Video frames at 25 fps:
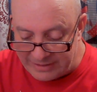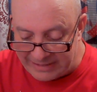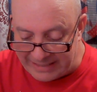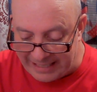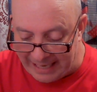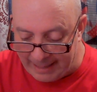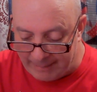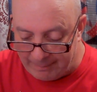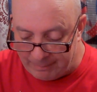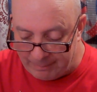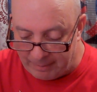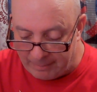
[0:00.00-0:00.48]

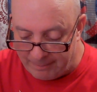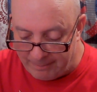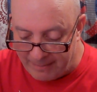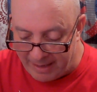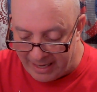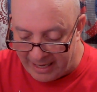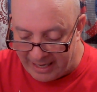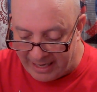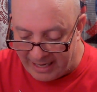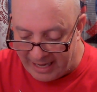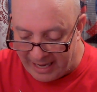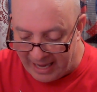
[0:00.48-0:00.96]
sample
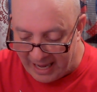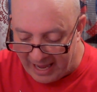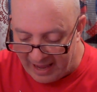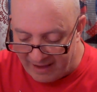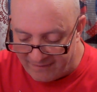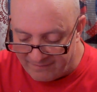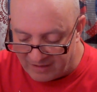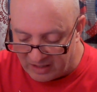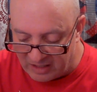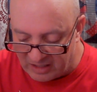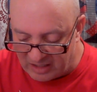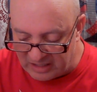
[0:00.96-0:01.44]
may
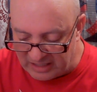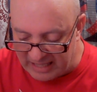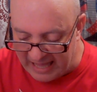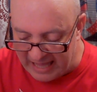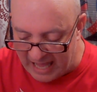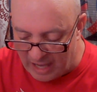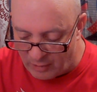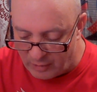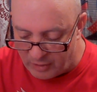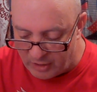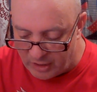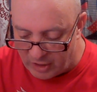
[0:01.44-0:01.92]
have a
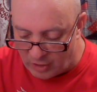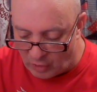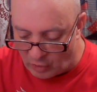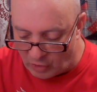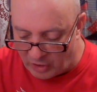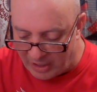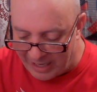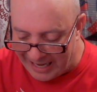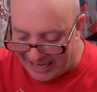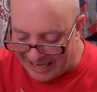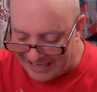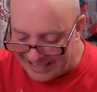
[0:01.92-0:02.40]
cloudy
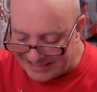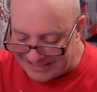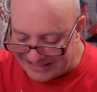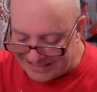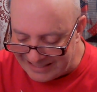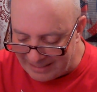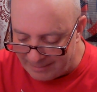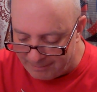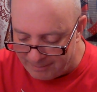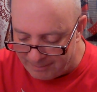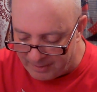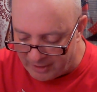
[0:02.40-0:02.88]
or
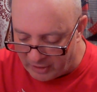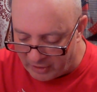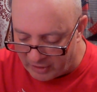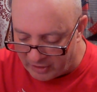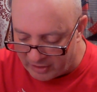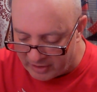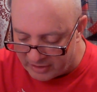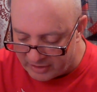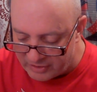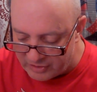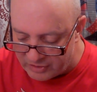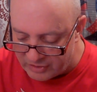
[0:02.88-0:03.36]
hazy
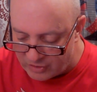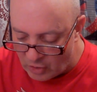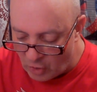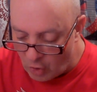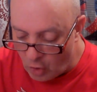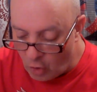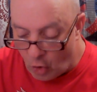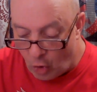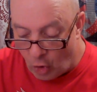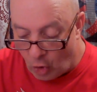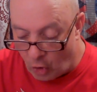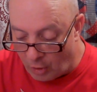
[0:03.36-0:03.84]
appearance
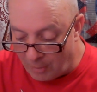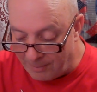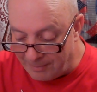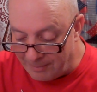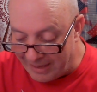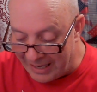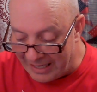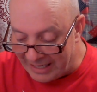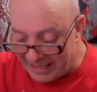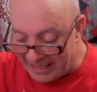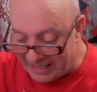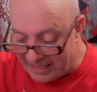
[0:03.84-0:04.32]
or
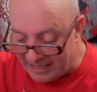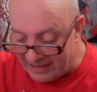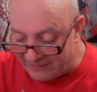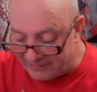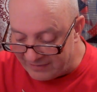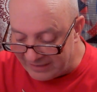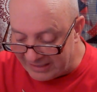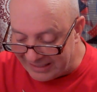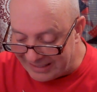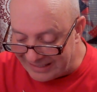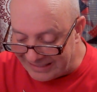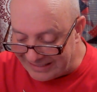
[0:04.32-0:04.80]
may
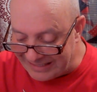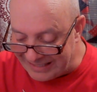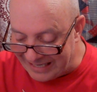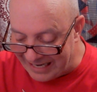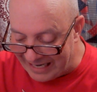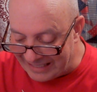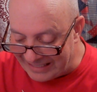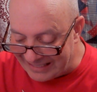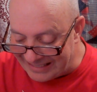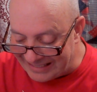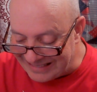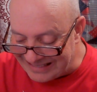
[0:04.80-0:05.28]
even
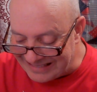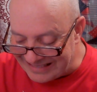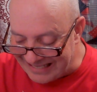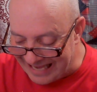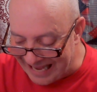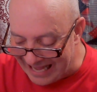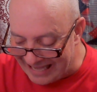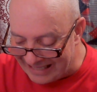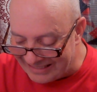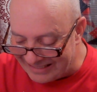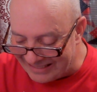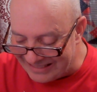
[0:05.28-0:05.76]
contain a
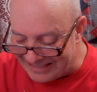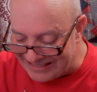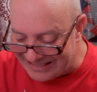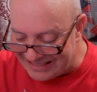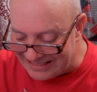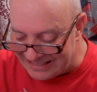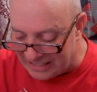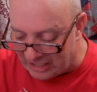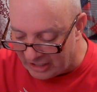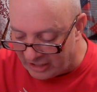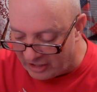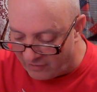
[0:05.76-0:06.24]
solid
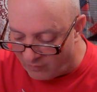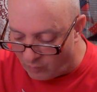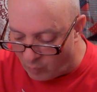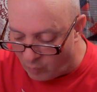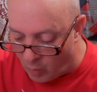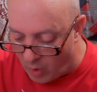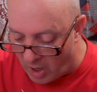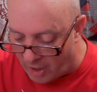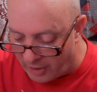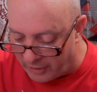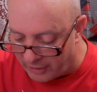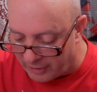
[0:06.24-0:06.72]
slug of
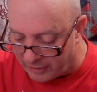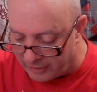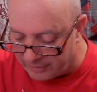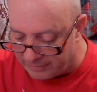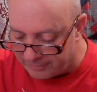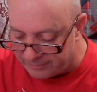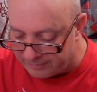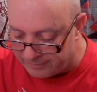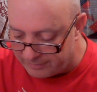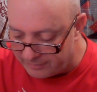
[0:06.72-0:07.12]
water.